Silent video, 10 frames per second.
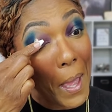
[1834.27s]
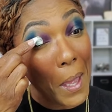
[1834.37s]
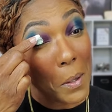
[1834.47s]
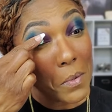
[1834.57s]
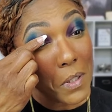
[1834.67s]

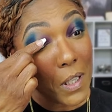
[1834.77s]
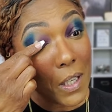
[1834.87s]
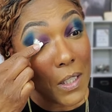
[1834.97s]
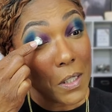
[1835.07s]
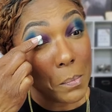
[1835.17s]
I was
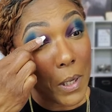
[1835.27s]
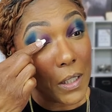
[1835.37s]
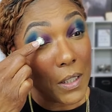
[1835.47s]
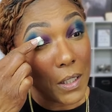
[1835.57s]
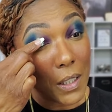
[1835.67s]
not
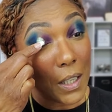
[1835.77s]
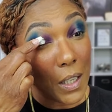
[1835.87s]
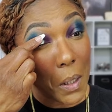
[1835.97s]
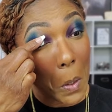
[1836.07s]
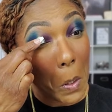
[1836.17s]
expecting that.